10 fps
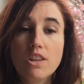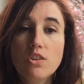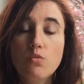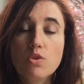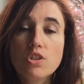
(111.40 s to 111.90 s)

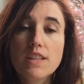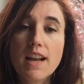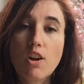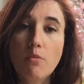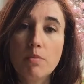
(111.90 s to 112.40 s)
What do you
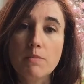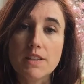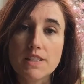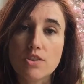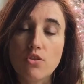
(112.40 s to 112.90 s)
get
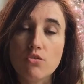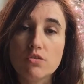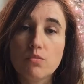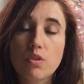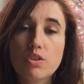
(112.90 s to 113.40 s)
complimented
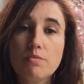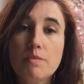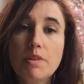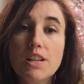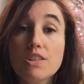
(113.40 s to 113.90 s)
on? What do
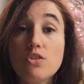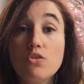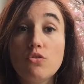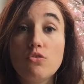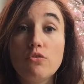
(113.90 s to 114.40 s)
people ask
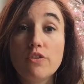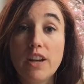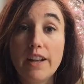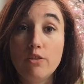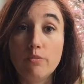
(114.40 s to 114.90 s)
you for
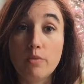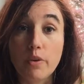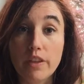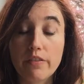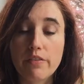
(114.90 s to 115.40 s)
help
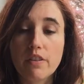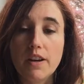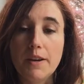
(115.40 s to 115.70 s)
with?